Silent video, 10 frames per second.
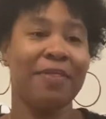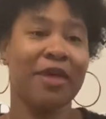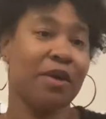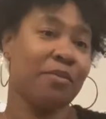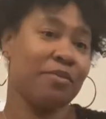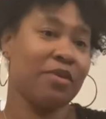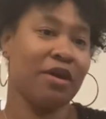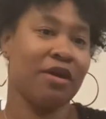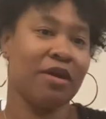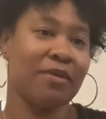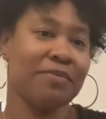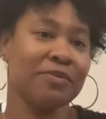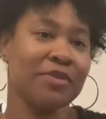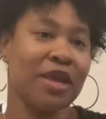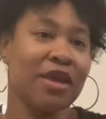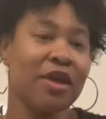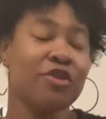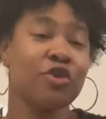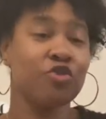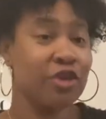I'm
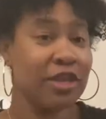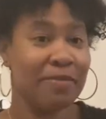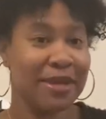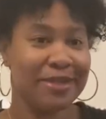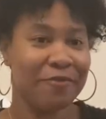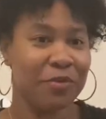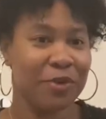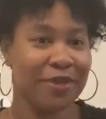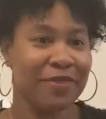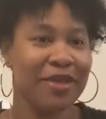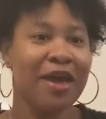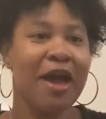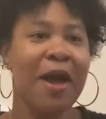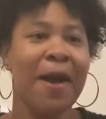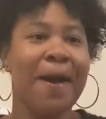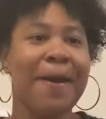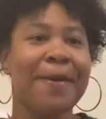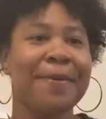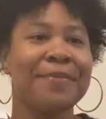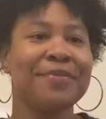associating myself with,
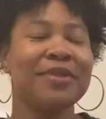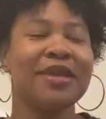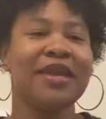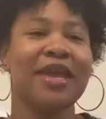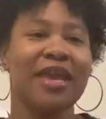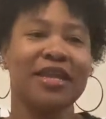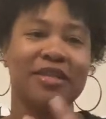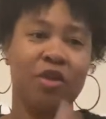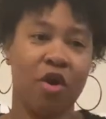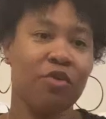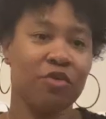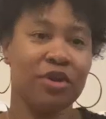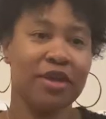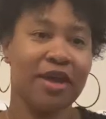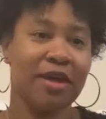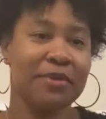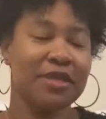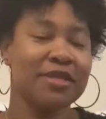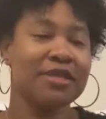um, and it's called Green Compass.